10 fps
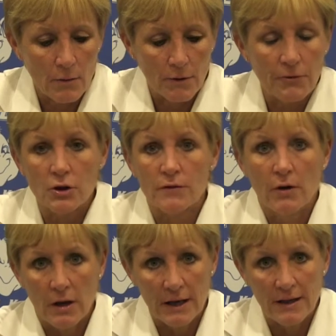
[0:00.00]
Well, first
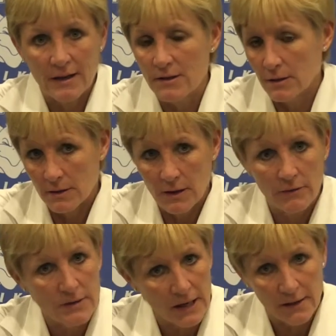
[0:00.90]
of all, I'd like to
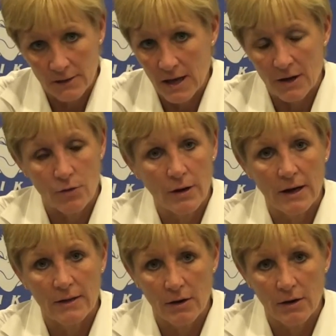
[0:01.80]
give Dayton a lot of credit.